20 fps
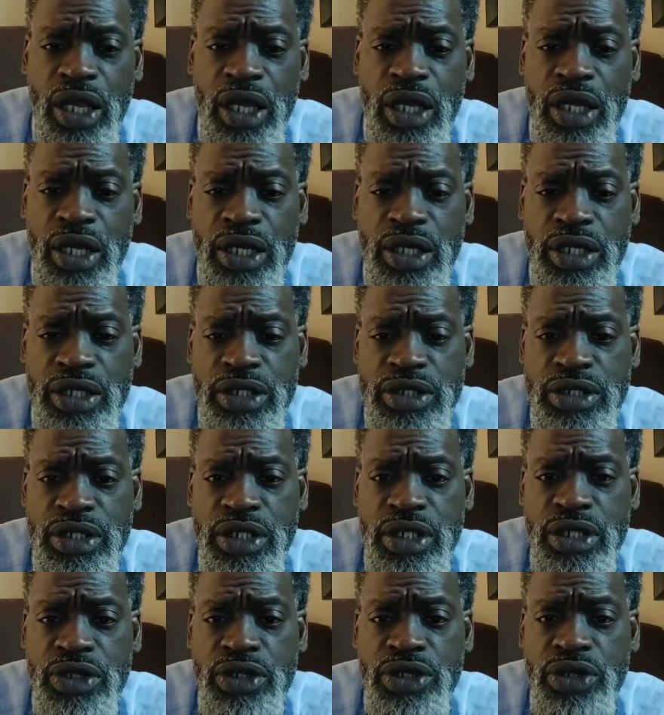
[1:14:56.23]
And I'm
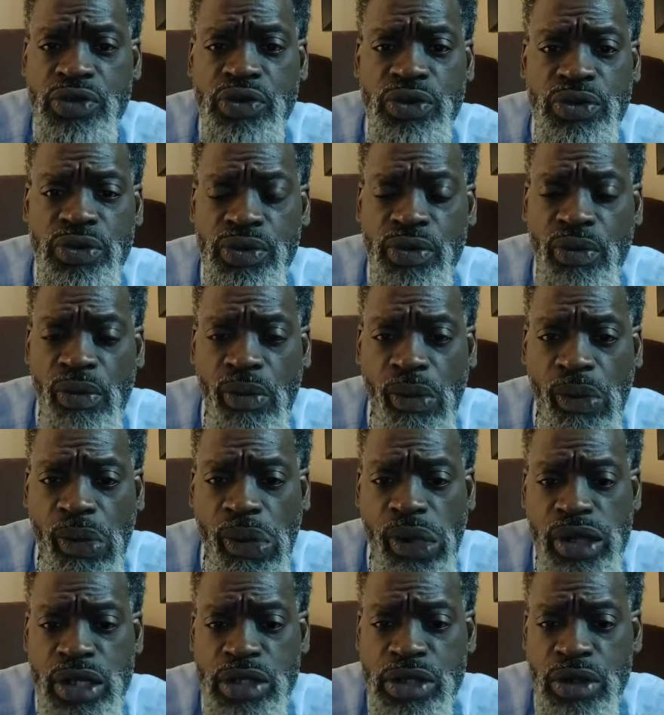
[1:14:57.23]
gonna be
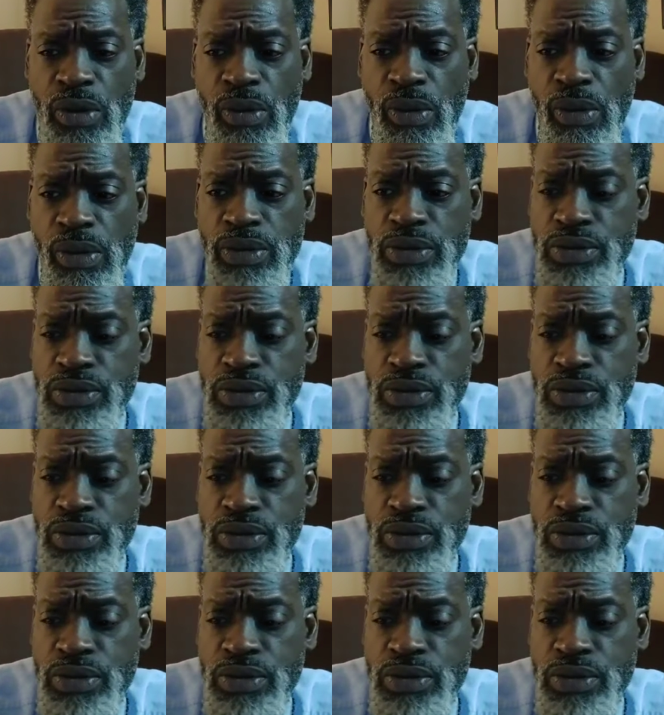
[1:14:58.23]
mean.